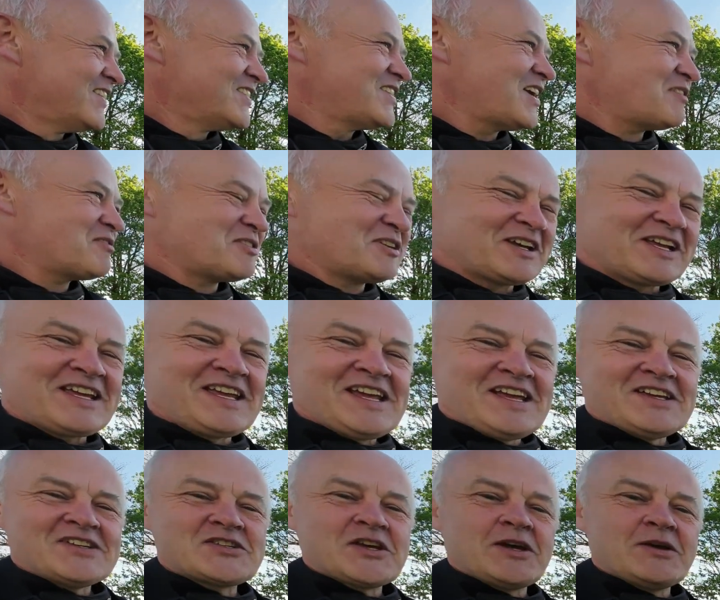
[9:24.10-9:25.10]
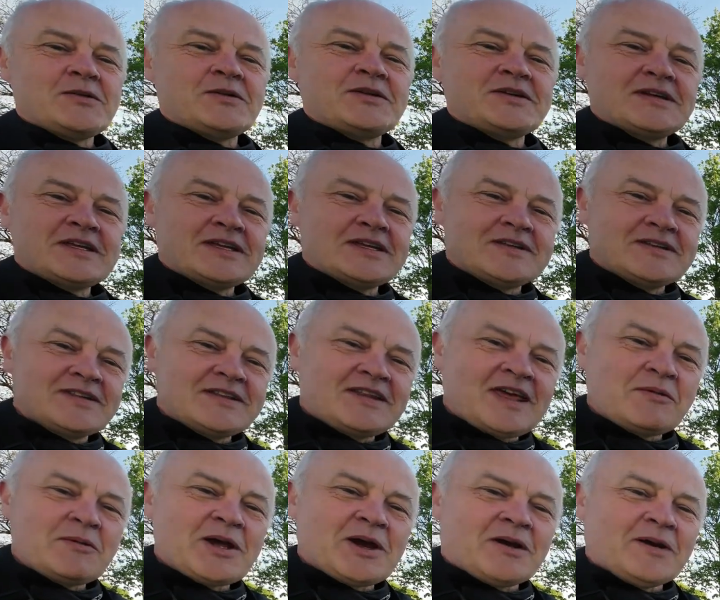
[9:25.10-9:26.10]
Definitely. So
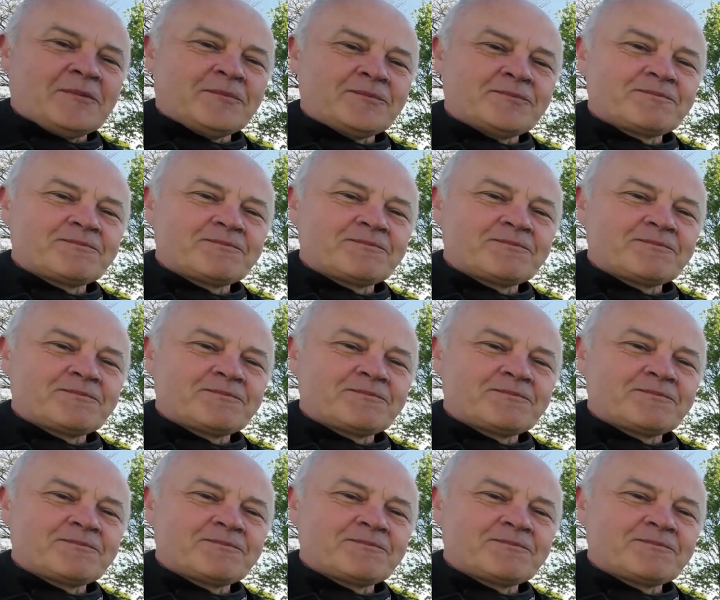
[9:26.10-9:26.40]
there we are.